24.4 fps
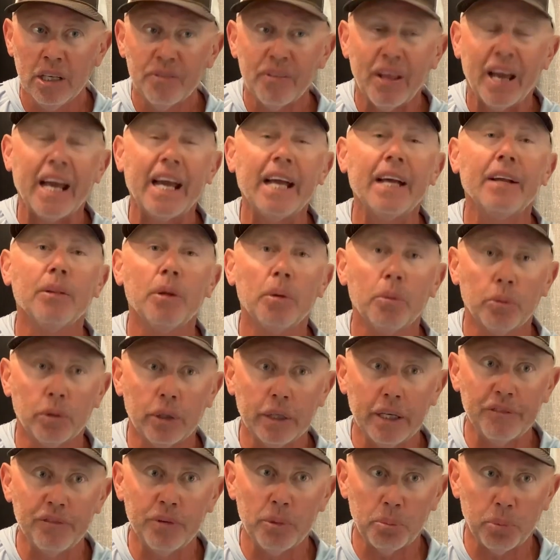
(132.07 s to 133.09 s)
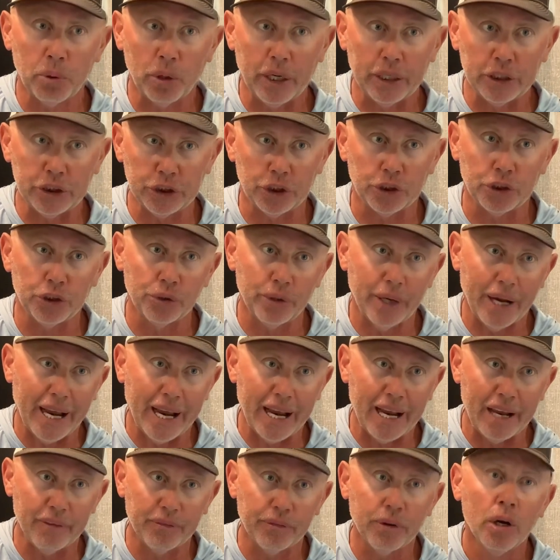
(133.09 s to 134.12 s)
and the given pressure you
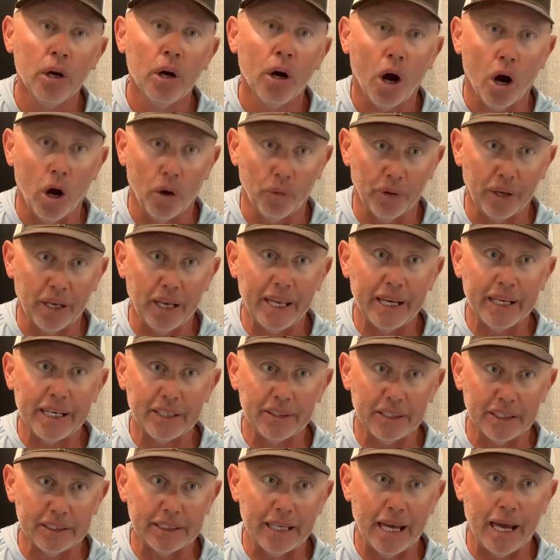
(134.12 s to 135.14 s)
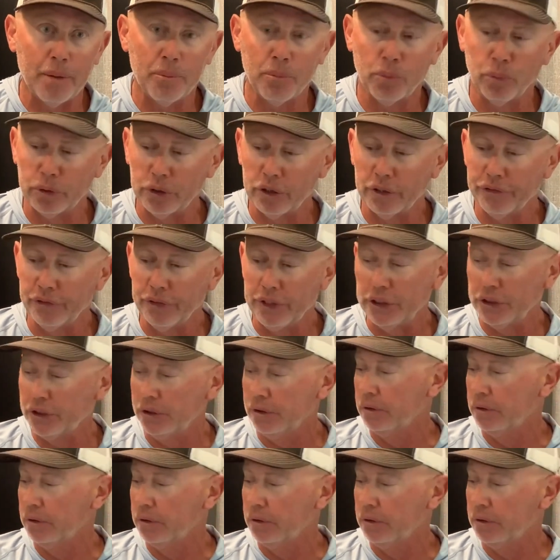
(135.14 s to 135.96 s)
have on the lake at the time when you're fishing.